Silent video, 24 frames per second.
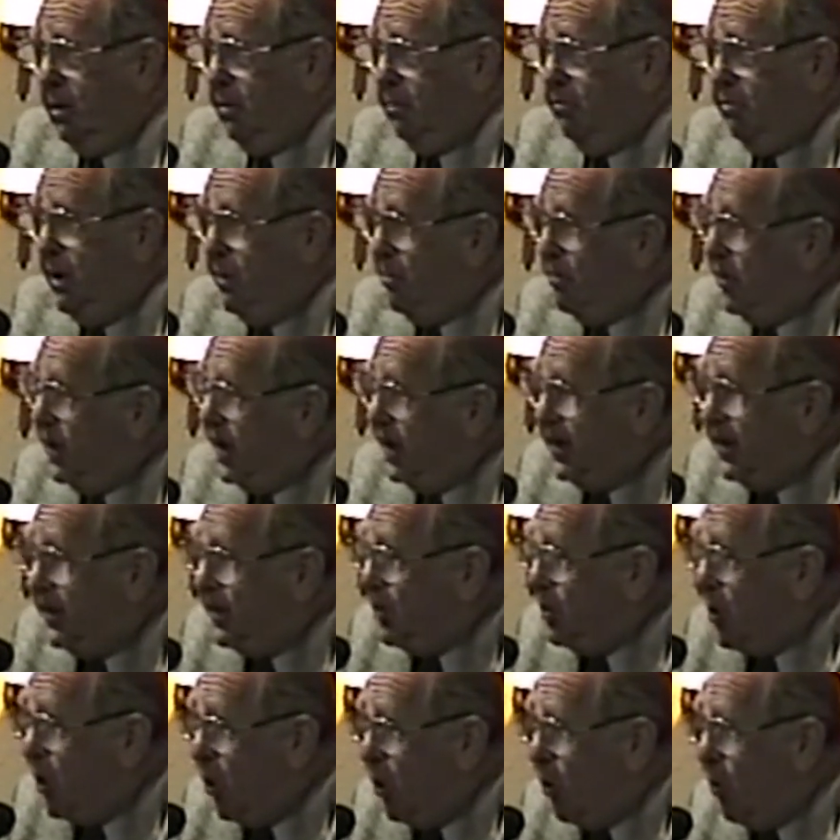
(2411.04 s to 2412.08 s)
people I
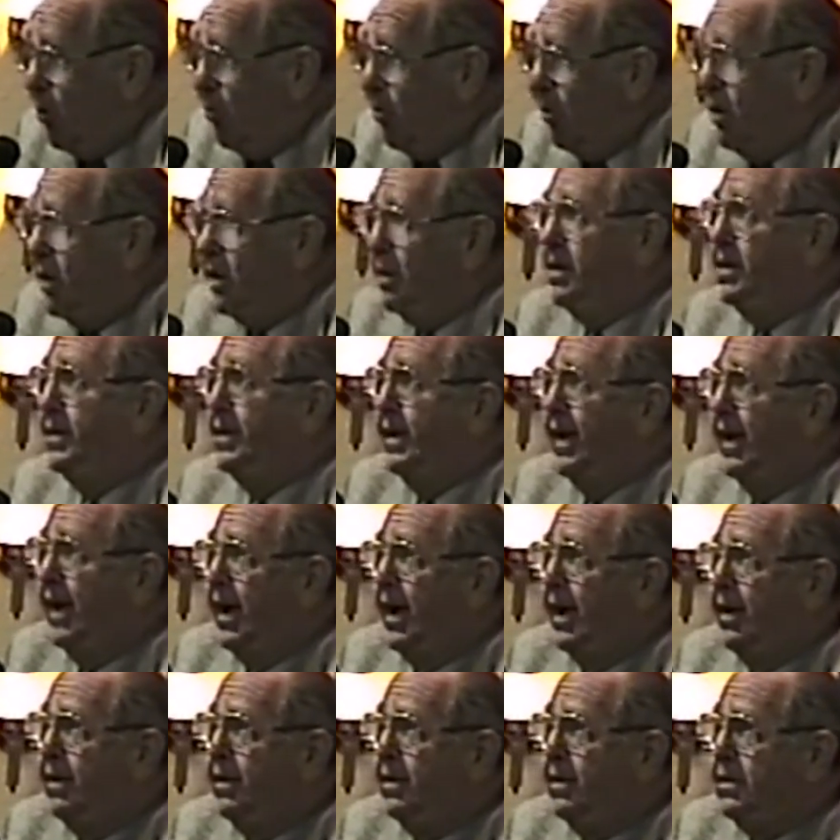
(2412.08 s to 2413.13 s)
didn't know. They
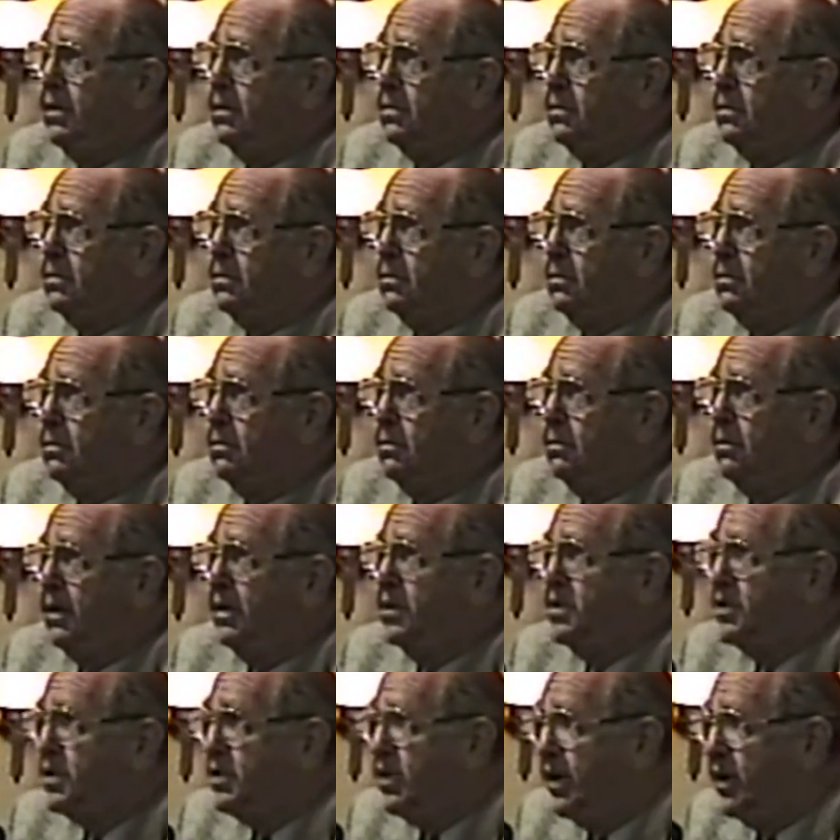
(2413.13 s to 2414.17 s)
had these
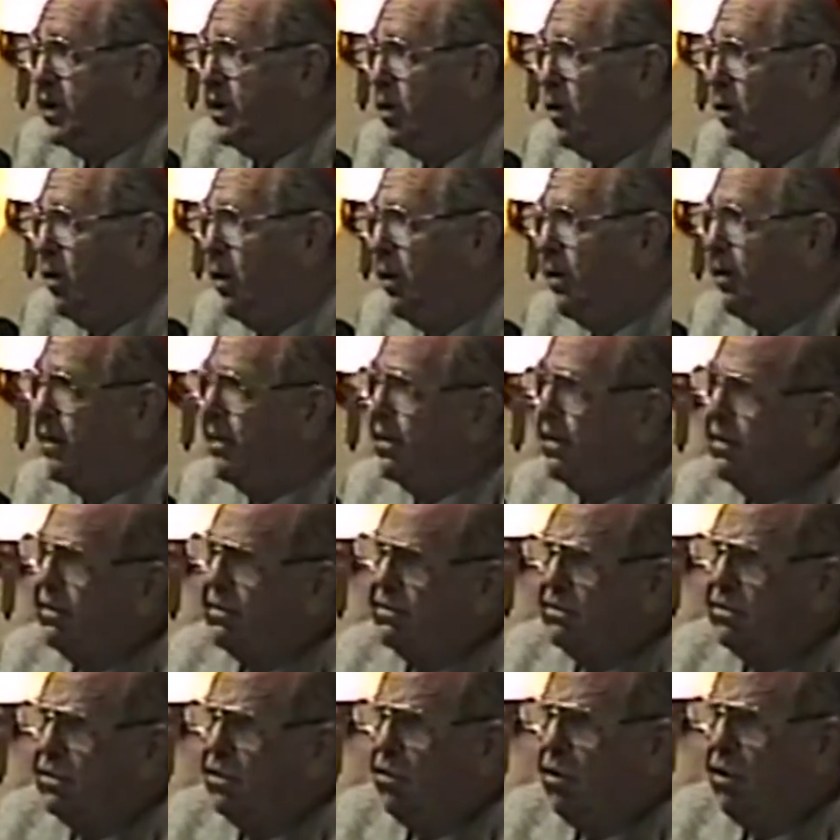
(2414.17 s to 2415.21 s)
insignia on that
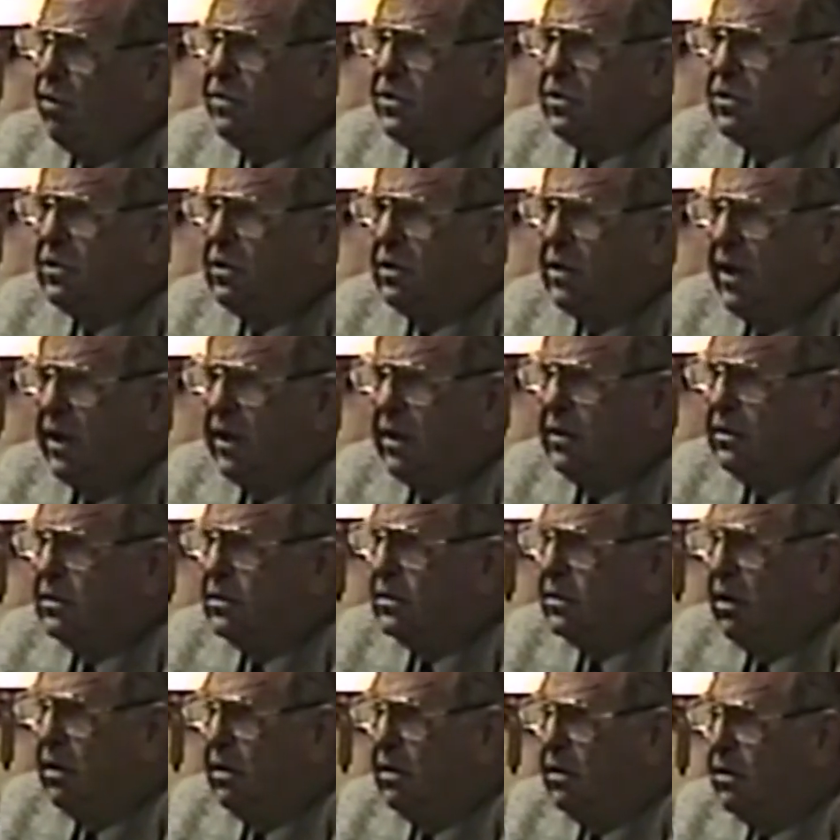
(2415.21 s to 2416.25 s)
almost looked like a
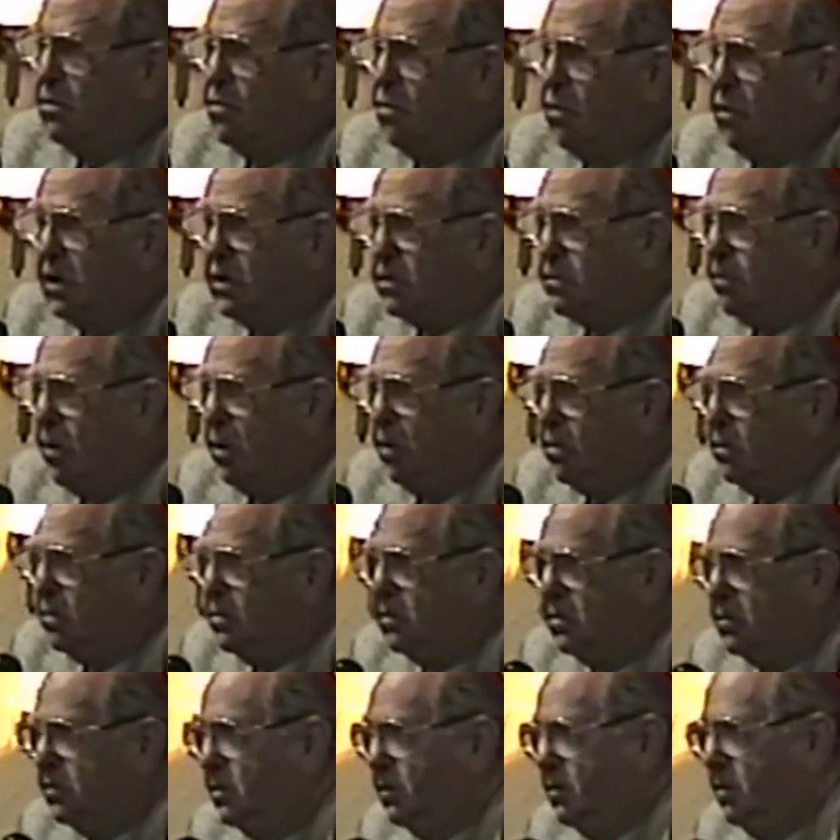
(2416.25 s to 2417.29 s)
skull and
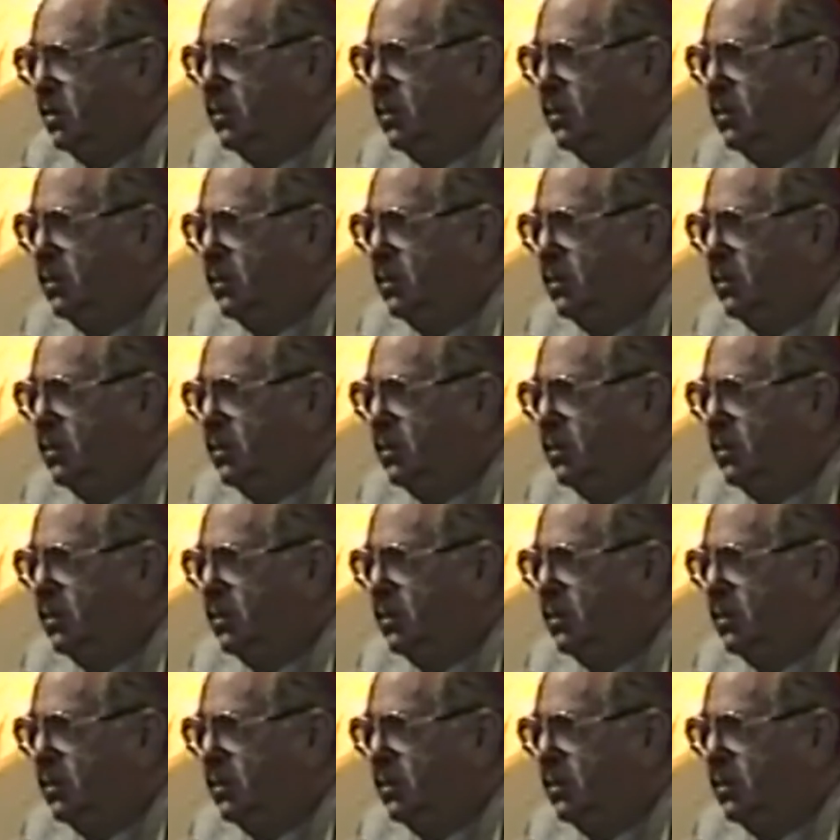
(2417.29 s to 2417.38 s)
crossbones.